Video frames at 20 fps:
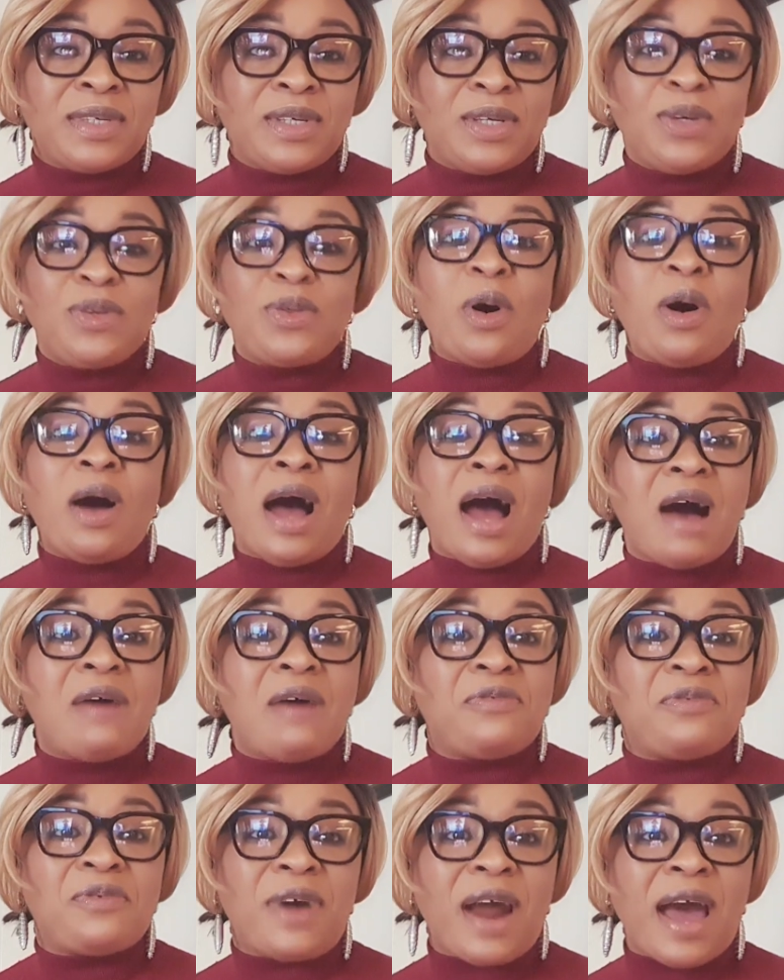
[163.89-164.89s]
You don't
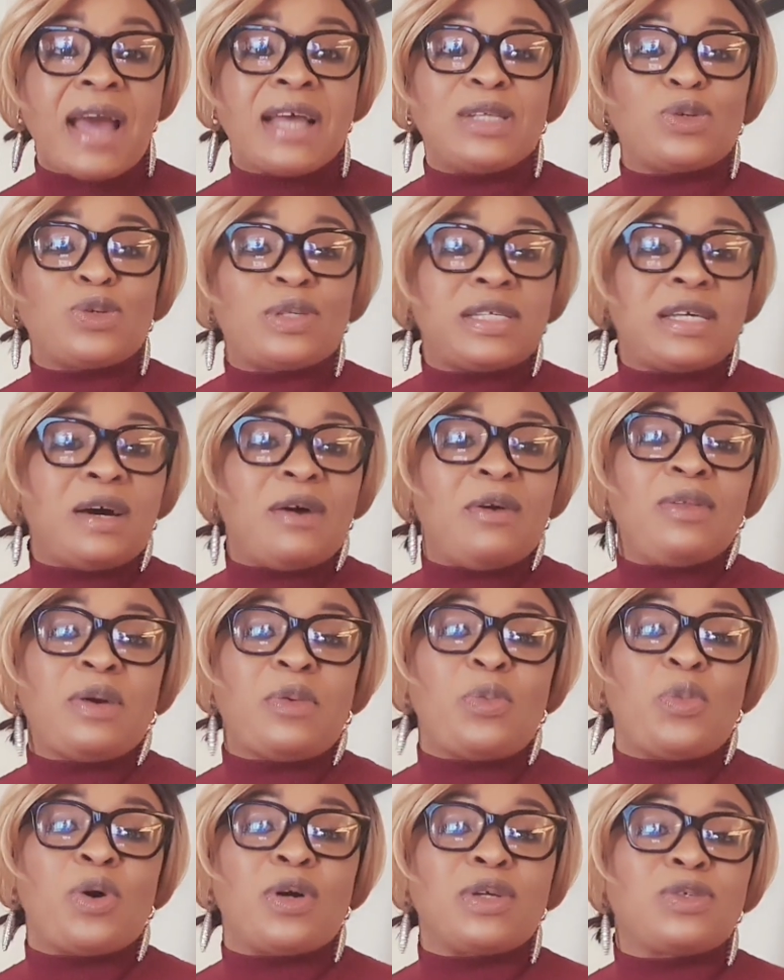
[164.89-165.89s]
have right to tell
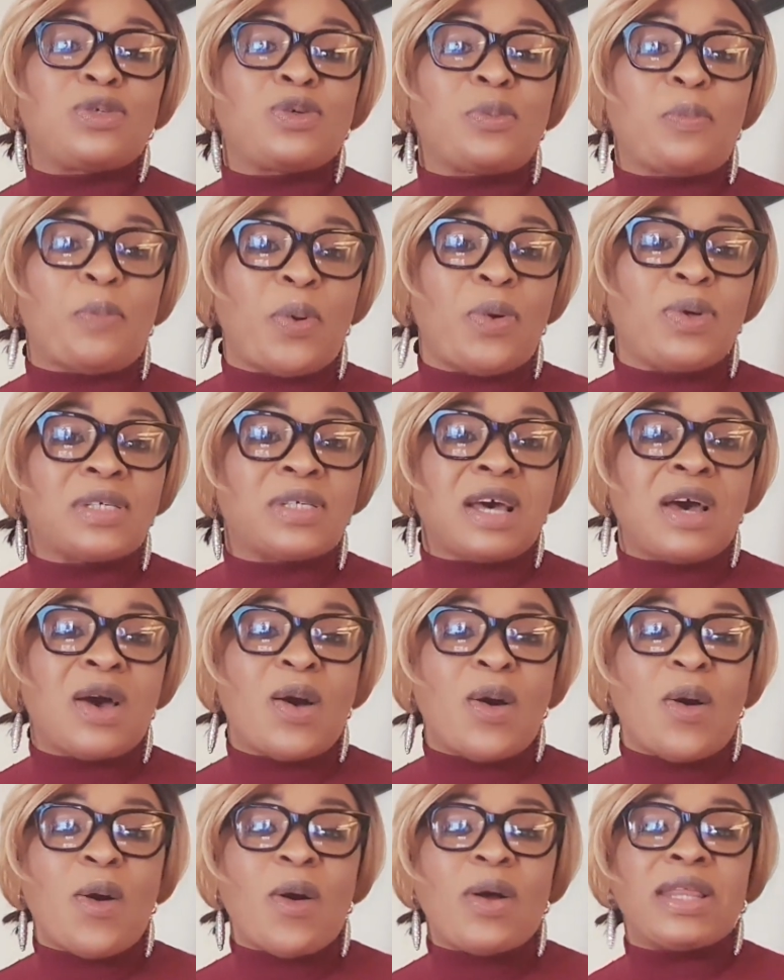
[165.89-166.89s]
them what to put
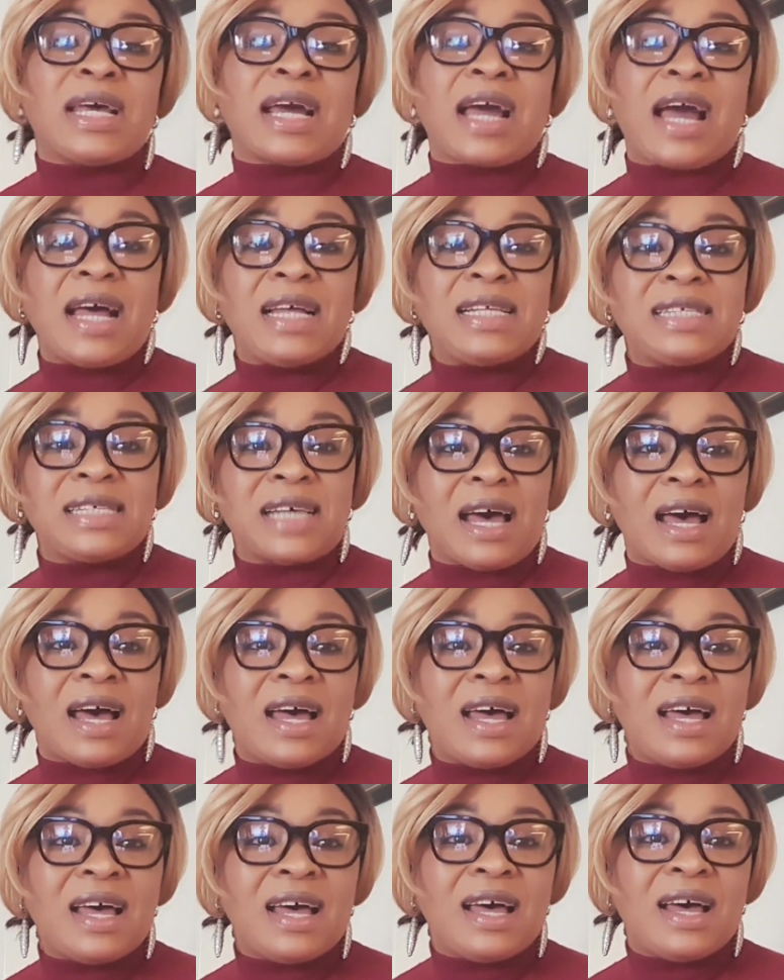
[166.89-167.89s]
on the counter,
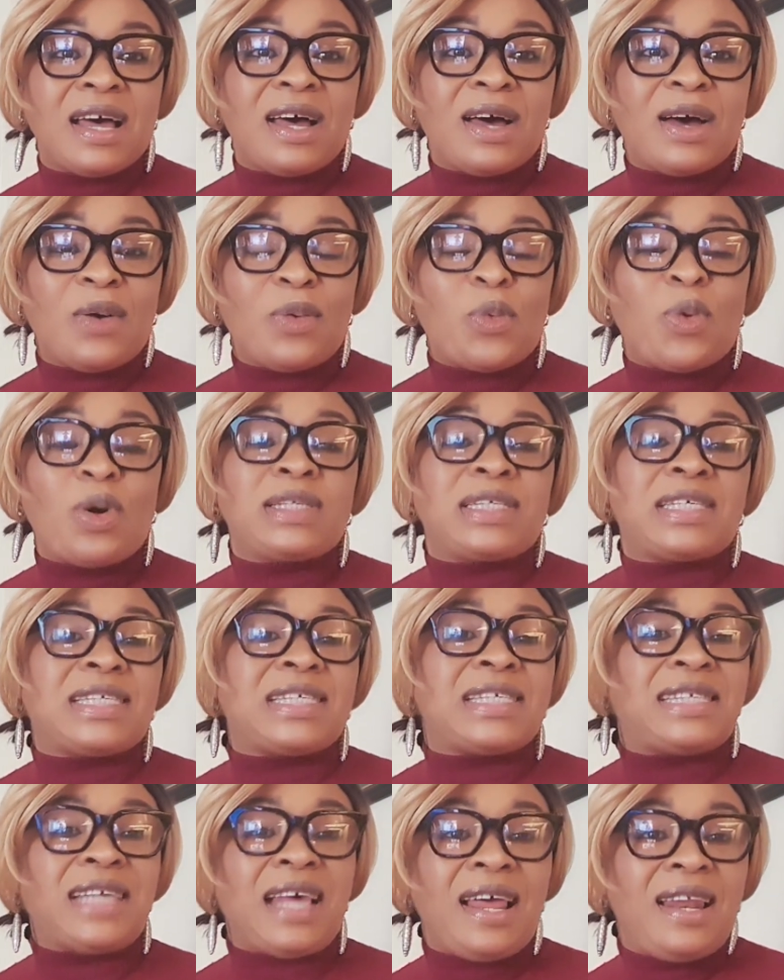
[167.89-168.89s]
what to
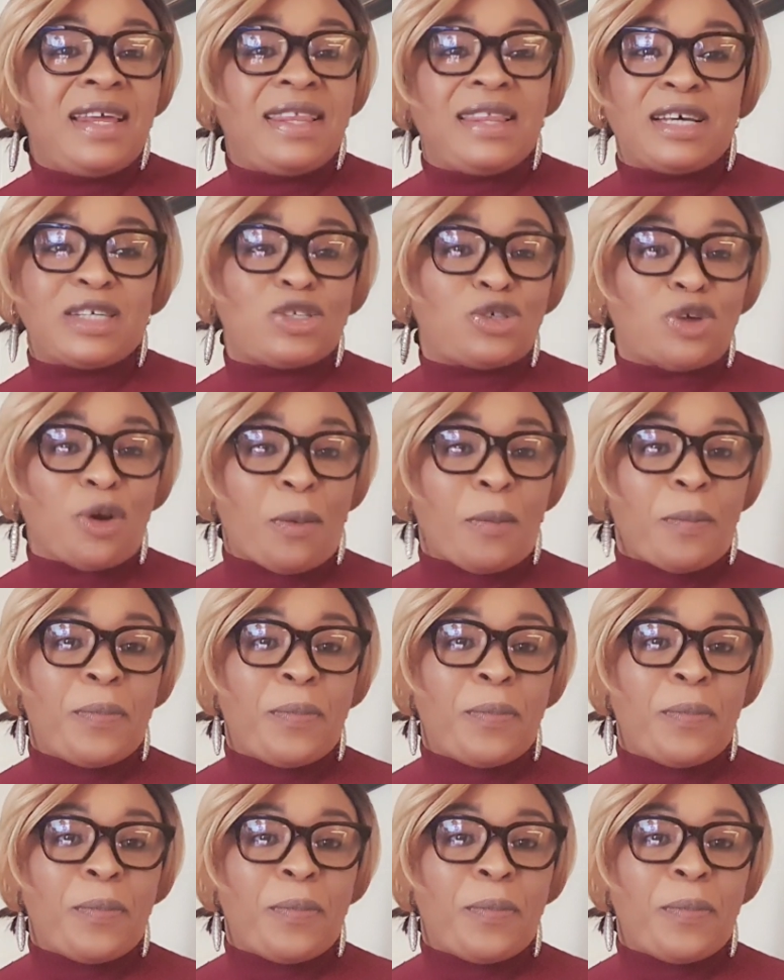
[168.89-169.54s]
sell in the shop.